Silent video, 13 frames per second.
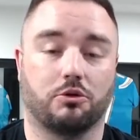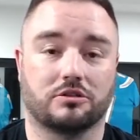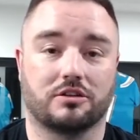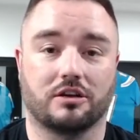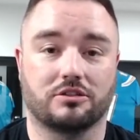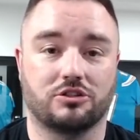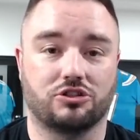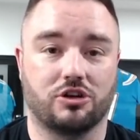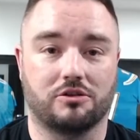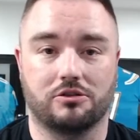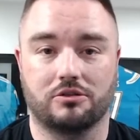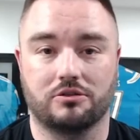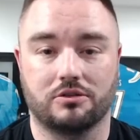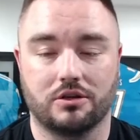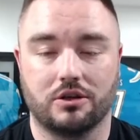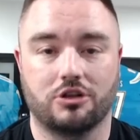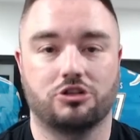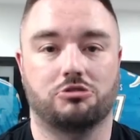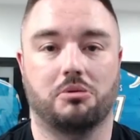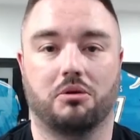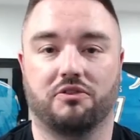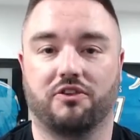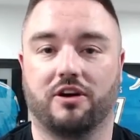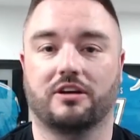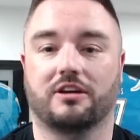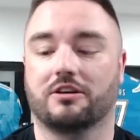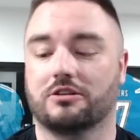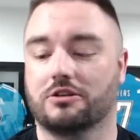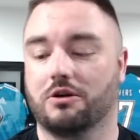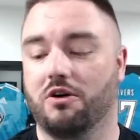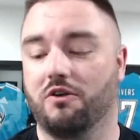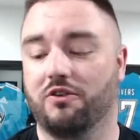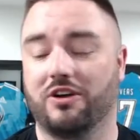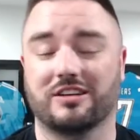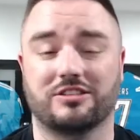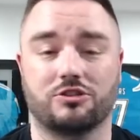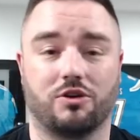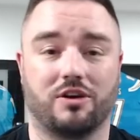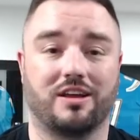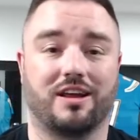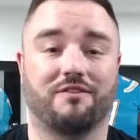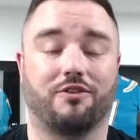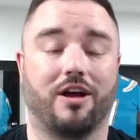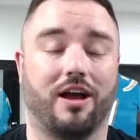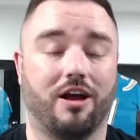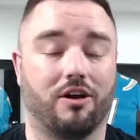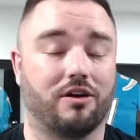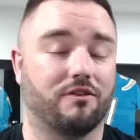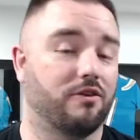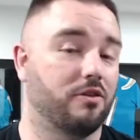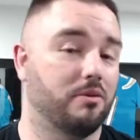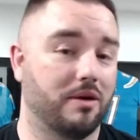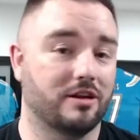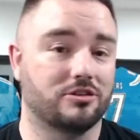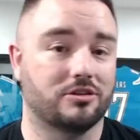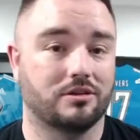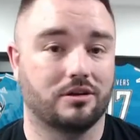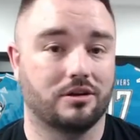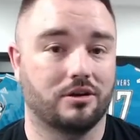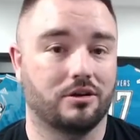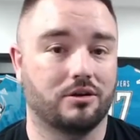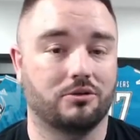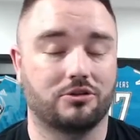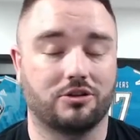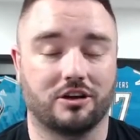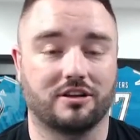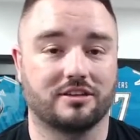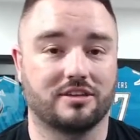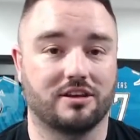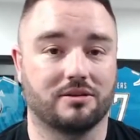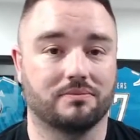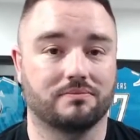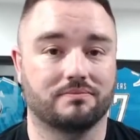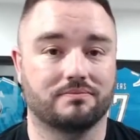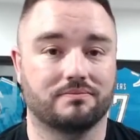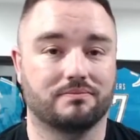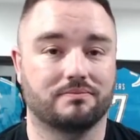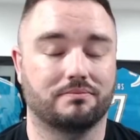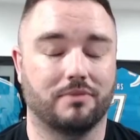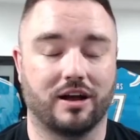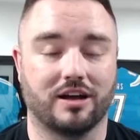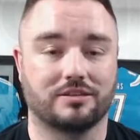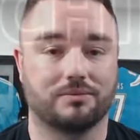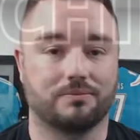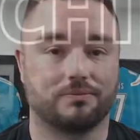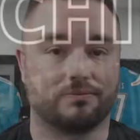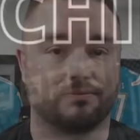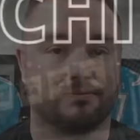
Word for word: cards in general. Should be able to find here. So hopefully you guys enjoy it. And for Eric from the bench, talk to you guys later. Bye guys.